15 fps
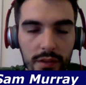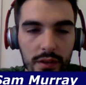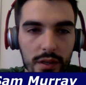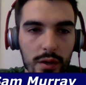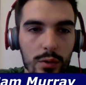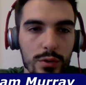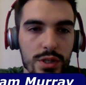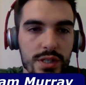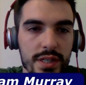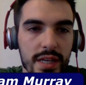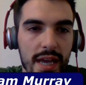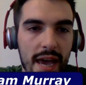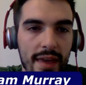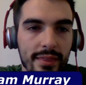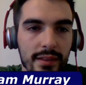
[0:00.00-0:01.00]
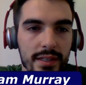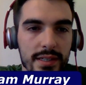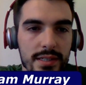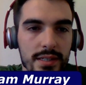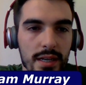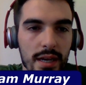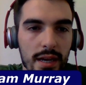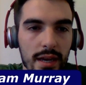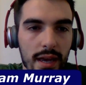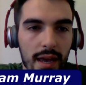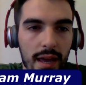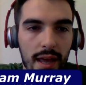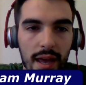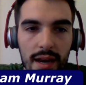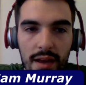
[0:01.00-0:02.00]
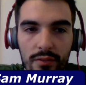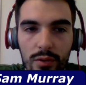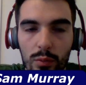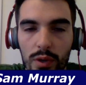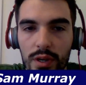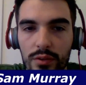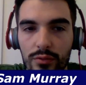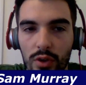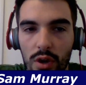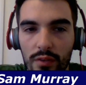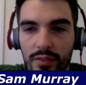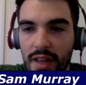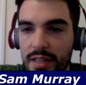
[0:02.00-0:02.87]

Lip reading: the coaches, the athletes, and everyone involved.